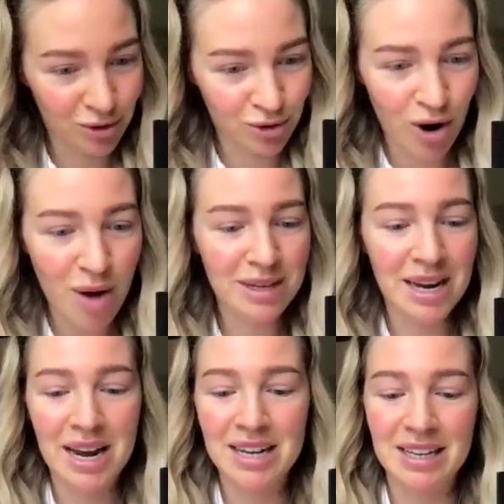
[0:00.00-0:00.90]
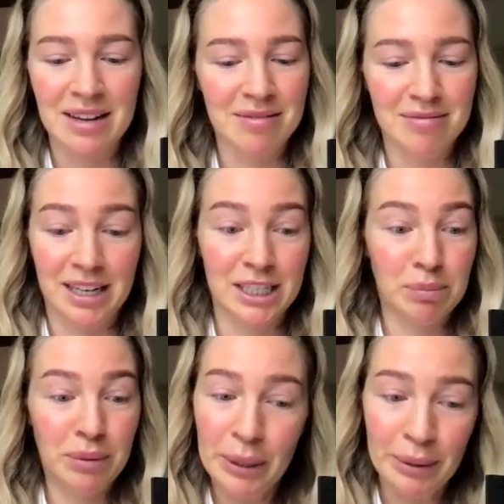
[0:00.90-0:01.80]
traumatizing
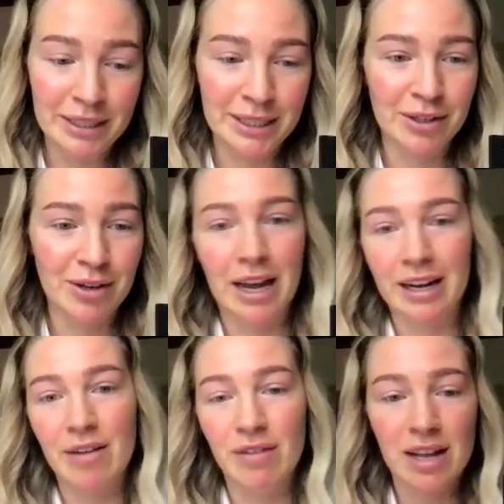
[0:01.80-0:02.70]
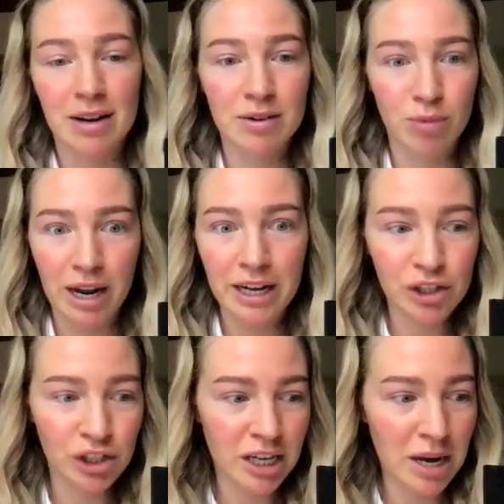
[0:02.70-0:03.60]
experience, you know, like having that
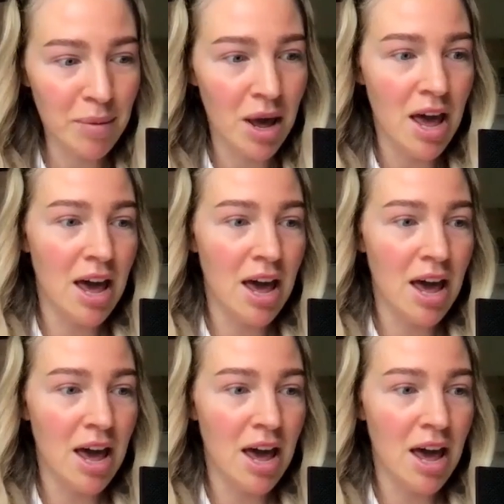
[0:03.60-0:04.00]
relationship,